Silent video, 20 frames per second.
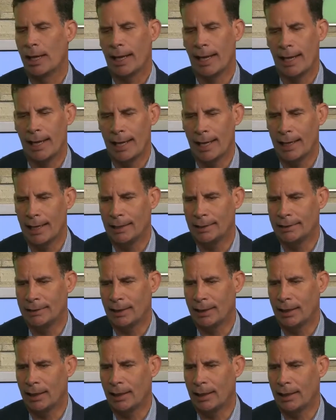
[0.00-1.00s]
And
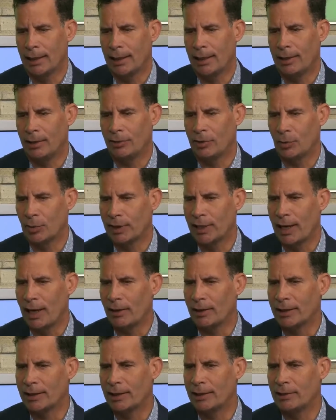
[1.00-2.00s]
the
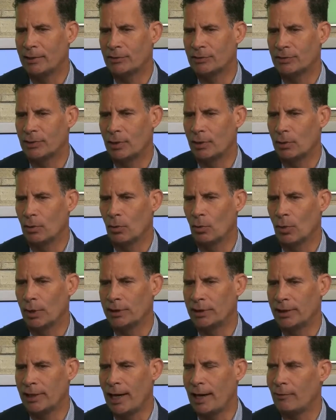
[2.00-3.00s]
reality is what
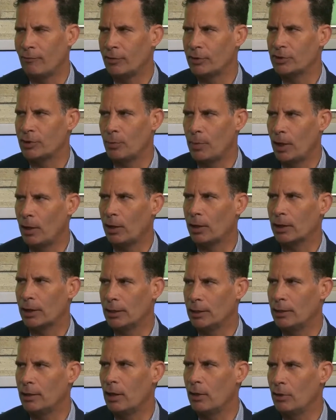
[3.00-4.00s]
the average
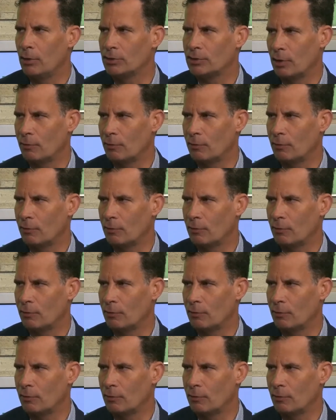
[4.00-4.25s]
American knows,